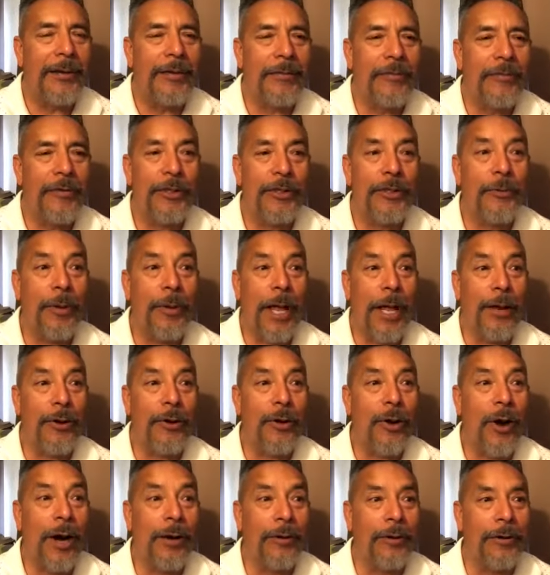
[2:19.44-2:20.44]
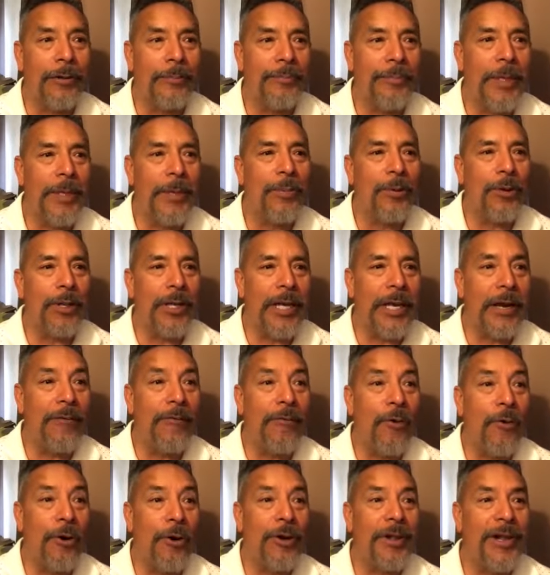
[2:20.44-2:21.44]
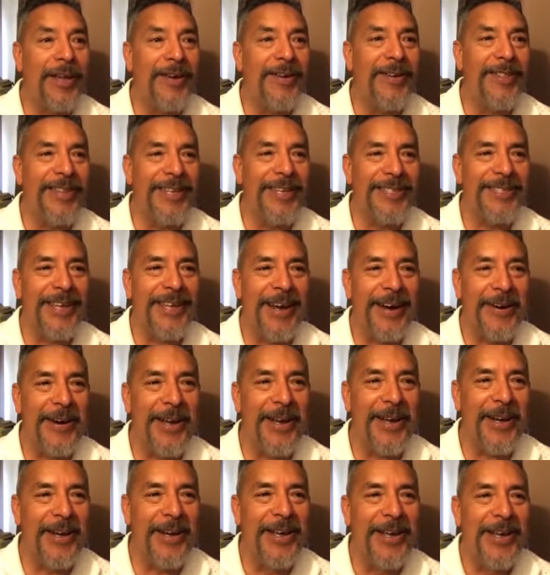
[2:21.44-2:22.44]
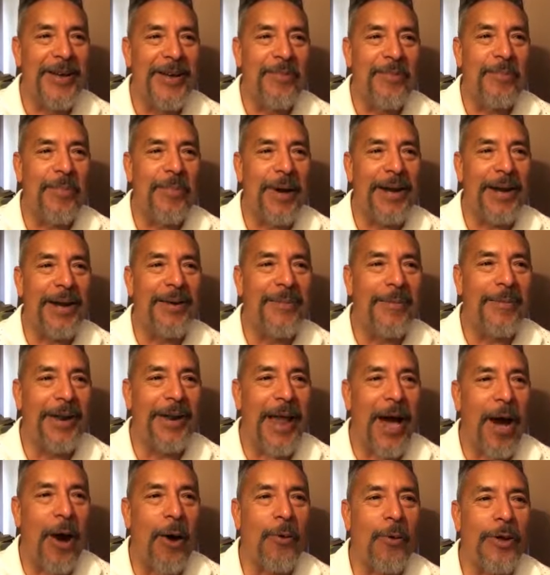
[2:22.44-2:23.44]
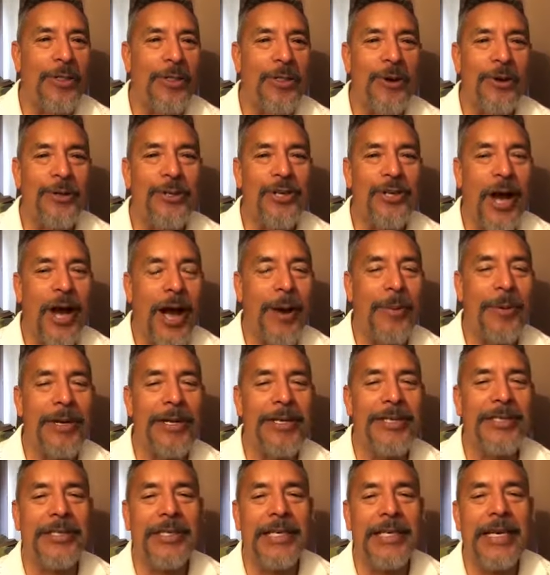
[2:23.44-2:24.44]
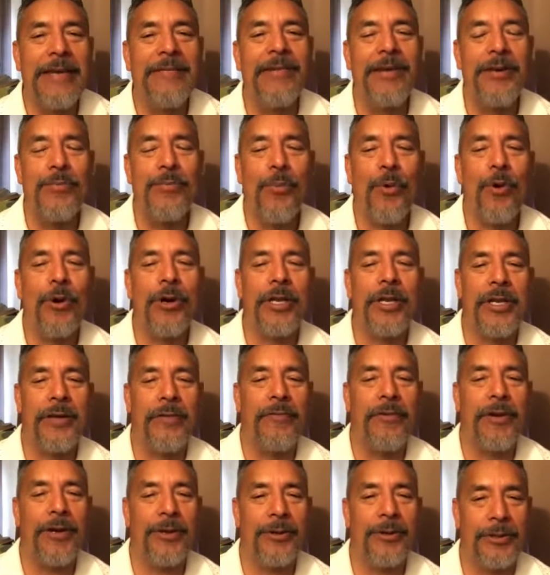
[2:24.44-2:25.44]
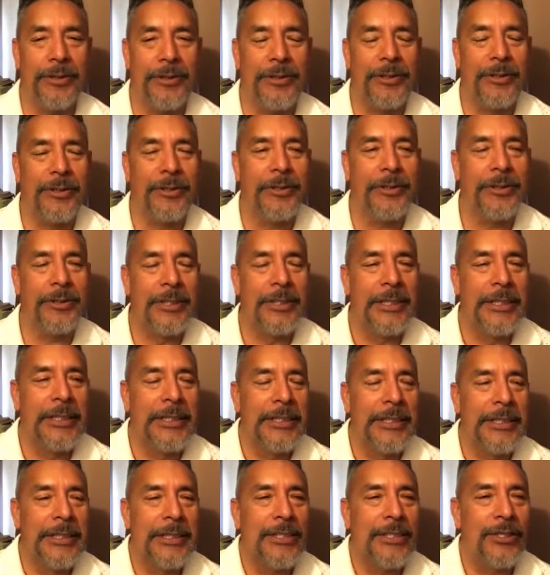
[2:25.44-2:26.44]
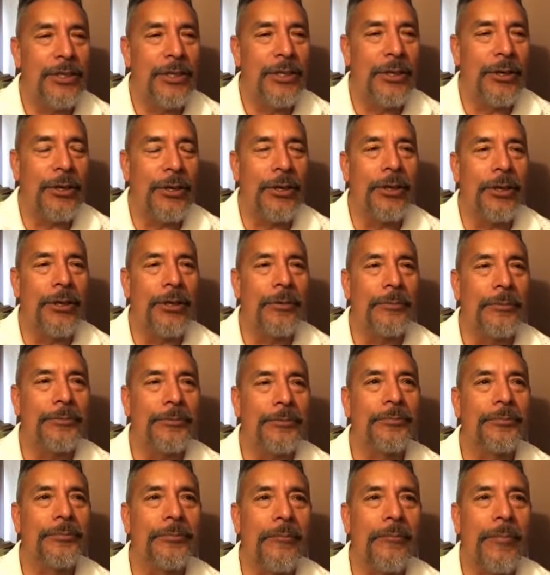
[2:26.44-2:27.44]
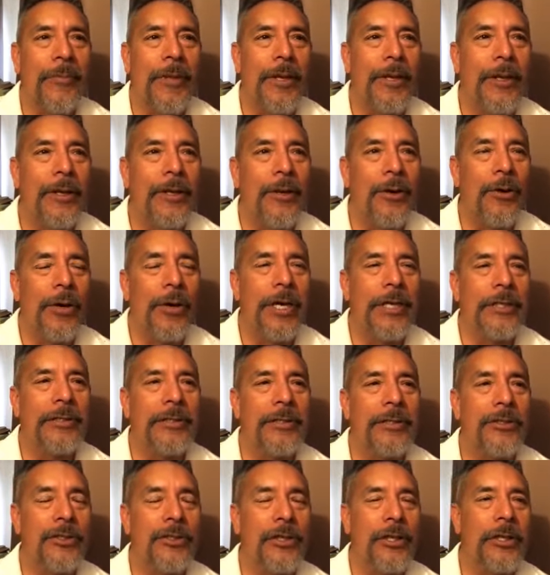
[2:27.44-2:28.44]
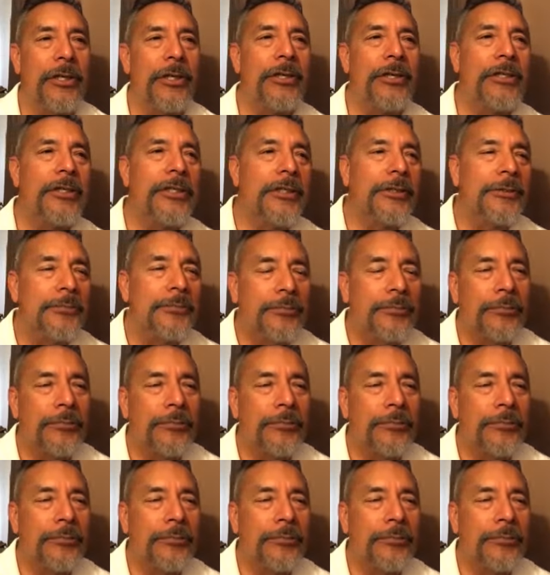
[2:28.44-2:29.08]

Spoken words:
First of all, I don't know how people can afford to live in this area, but now with no job, it's even more difficult. So, you know, as a church,